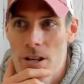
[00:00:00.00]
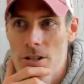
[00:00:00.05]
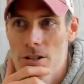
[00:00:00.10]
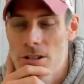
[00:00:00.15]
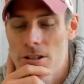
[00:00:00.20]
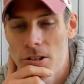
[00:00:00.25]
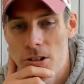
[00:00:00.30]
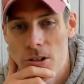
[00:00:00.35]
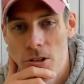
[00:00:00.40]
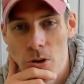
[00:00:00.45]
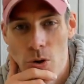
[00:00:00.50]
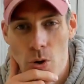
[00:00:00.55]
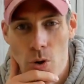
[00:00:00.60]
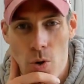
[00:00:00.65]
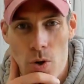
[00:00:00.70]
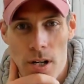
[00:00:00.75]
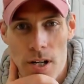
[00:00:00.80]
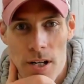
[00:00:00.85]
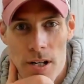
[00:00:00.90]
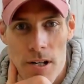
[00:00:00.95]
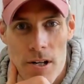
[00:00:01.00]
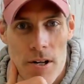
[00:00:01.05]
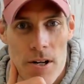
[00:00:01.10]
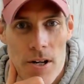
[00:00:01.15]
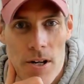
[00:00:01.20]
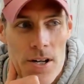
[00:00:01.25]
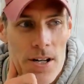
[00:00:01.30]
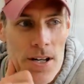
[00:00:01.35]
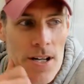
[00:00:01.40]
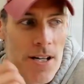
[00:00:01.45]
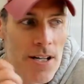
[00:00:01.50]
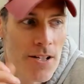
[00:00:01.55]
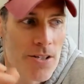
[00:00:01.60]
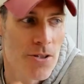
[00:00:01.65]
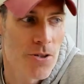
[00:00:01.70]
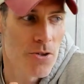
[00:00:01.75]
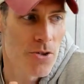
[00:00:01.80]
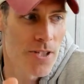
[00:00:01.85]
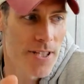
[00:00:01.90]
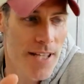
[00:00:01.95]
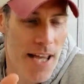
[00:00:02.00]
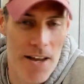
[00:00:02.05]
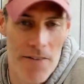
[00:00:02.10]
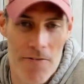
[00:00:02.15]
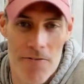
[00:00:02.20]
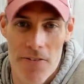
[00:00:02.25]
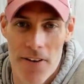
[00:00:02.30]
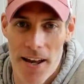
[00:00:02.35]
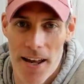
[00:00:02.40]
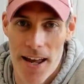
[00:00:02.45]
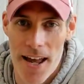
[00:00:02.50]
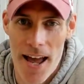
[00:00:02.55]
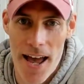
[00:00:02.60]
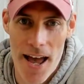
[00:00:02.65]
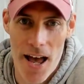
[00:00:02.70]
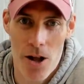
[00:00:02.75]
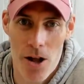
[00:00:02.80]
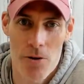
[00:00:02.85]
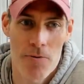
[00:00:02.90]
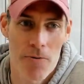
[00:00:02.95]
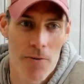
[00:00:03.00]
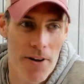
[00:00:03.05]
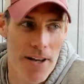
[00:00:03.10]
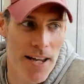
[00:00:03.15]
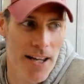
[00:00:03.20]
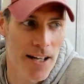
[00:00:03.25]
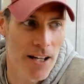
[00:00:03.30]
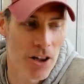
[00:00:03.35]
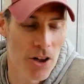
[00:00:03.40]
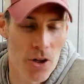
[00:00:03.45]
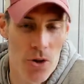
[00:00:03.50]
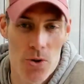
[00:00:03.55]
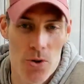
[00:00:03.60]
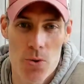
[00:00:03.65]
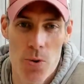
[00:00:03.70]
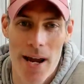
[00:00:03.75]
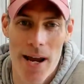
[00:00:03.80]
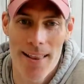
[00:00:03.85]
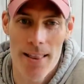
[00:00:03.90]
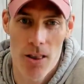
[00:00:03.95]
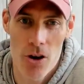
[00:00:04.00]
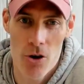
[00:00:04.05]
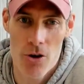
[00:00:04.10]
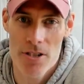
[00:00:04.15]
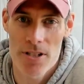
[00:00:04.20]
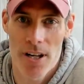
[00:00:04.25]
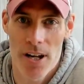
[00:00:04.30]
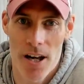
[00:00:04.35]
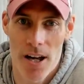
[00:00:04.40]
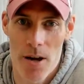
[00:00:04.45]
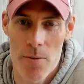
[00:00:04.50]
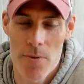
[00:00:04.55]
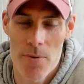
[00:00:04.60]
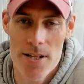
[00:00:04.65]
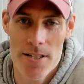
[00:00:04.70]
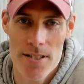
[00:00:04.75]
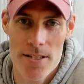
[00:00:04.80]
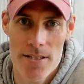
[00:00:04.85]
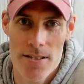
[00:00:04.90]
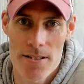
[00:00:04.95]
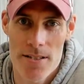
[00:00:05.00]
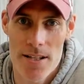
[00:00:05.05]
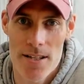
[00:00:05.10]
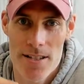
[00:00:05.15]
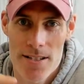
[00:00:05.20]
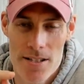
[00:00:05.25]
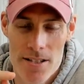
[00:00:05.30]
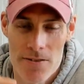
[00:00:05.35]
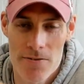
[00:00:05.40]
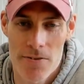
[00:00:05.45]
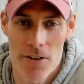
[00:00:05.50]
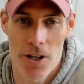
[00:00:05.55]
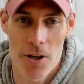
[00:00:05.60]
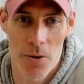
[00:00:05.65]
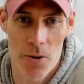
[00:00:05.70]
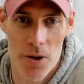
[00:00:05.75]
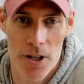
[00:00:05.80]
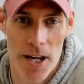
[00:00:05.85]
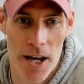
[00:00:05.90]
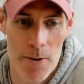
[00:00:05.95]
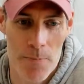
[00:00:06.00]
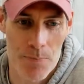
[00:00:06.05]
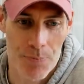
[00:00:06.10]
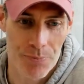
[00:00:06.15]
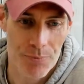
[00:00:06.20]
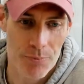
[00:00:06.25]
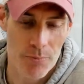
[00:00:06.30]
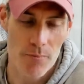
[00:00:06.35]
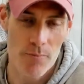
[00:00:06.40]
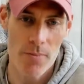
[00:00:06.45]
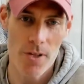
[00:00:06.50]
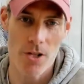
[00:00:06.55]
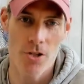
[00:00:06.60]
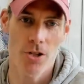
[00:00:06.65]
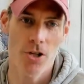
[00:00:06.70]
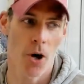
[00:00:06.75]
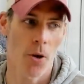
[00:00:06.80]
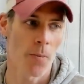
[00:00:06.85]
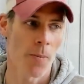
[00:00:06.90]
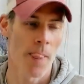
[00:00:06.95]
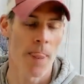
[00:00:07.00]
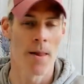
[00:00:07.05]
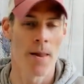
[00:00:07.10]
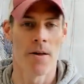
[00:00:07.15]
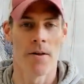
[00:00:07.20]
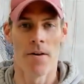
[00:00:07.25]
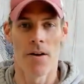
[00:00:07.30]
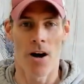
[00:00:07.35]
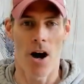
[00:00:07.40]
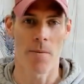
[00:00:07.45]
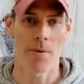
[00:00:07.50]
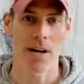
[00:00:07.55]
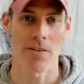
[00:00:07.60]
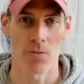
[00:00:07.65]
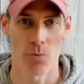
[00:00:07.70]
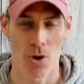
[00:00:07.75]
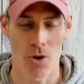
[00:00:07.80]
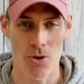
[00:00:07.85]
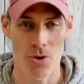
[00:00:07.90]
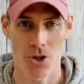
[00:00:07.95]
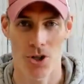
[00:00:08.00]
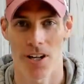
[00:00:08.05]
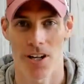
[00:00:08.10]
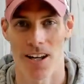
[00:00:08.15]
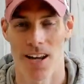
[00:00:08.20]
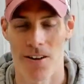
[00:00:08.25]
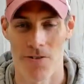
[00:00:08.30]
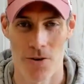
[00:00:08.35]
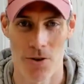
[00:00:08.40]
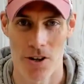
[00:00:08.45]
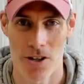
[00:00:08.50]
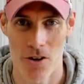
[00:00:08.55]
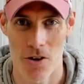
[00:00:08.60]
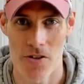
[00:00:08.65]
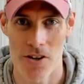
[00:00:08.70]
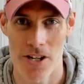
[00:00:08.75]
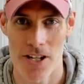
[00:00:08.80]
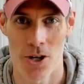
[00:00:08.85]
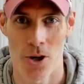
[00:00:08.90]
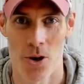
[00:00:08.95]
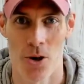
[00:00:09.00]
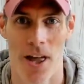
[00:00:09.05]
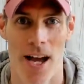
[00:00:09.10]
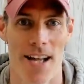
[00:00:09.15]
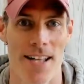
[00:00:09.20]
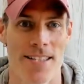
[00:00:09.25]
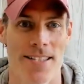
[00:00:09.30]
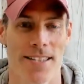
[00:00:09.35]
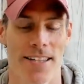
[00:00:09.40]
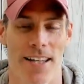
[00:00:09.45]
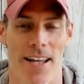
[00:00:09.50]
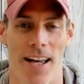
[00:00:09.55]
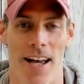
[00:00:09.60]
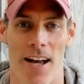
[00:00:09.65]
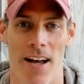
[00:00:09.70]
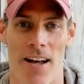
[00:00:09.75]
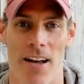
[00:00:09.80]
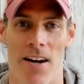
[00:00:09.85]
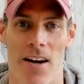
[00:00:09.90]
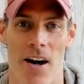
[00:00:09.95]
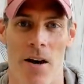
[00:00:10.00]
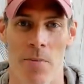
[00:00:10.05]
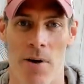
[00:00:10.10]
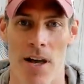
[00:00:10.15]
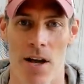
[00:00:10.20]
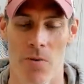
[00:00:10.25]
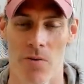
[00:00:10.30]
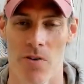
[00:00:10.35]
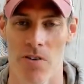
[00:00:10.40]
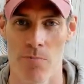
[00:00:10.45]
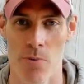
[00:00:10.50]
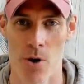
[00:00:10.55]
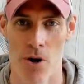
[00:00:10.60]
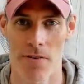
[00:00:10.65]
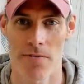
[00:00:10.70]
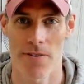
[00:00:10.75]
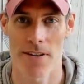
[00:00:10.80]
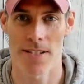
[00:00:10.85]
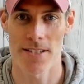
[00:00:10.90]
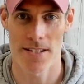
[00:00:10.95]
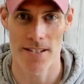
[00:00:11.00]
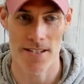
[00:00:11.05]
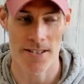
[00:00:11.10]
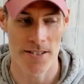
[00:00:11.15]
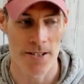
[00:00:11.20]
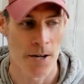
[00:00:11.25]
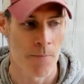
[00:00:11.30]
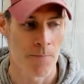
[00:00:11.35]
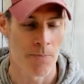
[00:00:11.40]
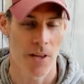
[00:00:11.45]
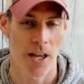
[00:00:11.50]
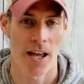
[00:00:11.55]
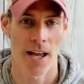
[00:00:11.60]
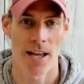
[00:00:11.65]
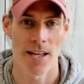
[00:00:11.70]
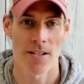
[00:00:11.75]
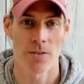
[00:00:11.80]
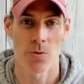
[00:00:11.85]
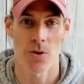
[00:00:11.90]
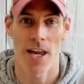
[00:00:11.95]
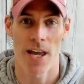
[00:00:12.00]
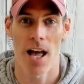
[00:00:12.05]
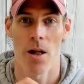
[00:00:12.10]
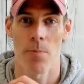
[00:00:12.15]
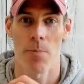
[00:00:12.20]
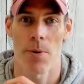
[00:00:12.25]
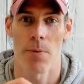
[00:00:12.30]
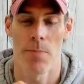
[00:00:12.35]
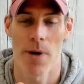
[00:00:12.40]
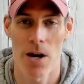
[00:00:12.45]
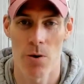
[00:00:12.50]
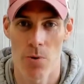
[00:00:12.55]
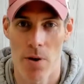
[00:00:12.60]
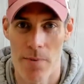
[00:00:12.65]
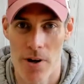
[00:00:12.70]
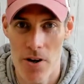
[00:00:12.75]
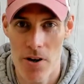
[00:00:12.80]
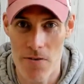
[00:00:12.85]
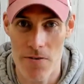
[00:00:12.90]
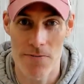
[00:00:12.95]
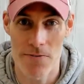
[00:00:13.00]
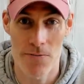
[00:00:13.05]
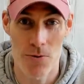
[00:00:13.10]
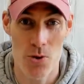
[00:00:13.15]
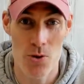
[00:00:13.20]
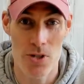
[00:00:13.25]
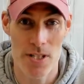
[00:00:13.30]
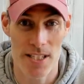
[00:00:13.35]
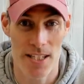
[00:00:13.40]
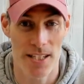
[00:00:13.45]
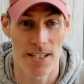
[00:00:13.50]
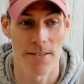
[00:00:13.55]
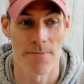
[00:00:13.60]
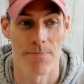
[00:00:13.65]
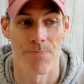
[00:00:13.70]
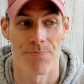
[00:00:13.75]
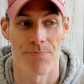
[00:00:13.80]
to to stay fit, healthy, lose weight long term, This is this is for you, okay? So, I'm Gavin Walsh. If you didn't already know that, uh, I'm here with Body Fixers, and we help men and women over forty